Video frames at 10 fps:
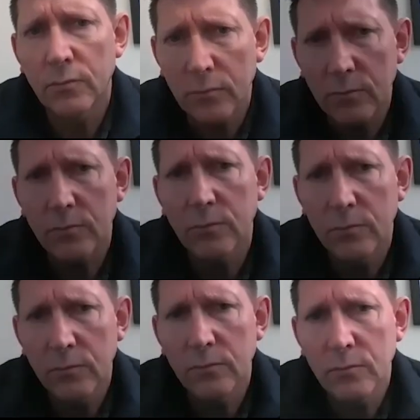
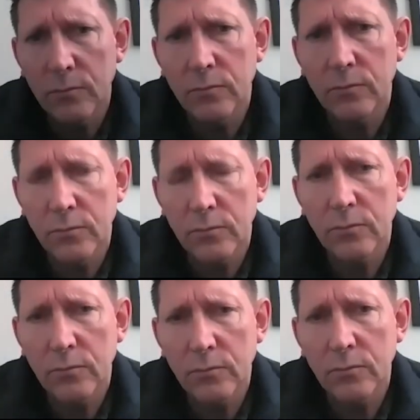
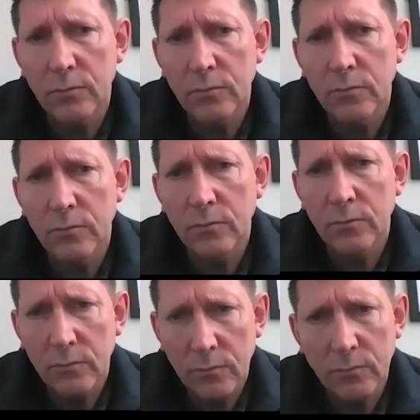
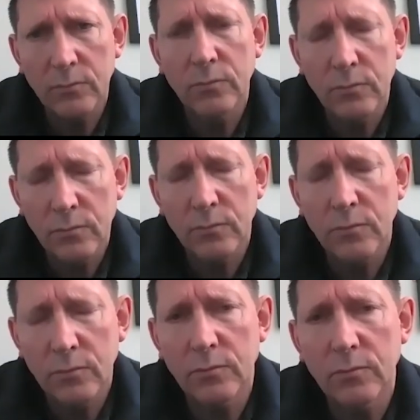
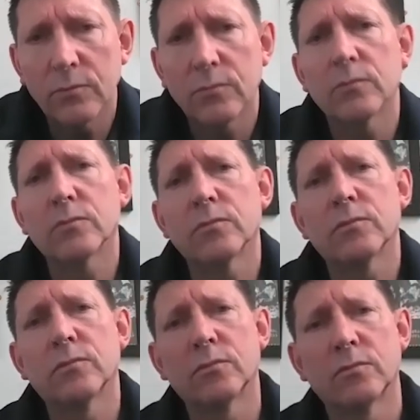
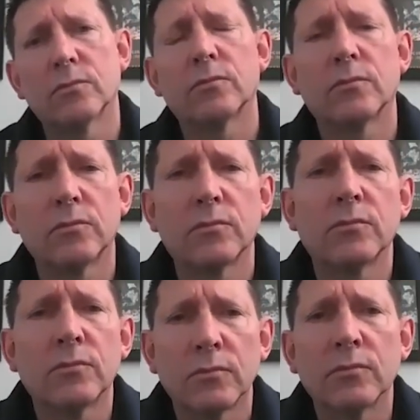
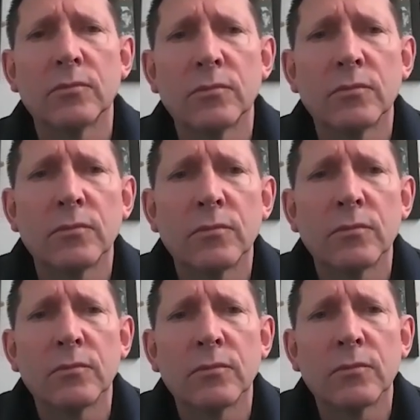
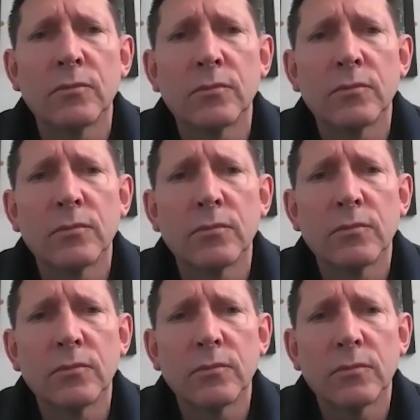
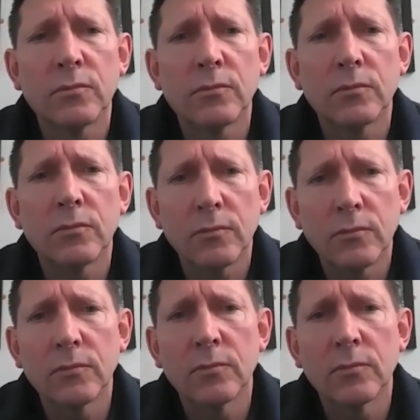No words are spoken by the person on screen.